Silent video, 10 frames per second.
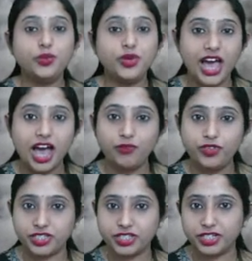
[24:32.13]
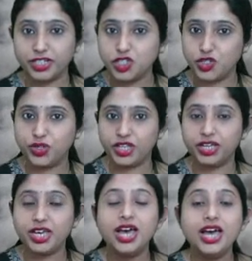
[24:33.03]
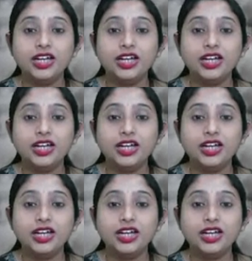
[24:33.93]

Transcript: we have discussed today.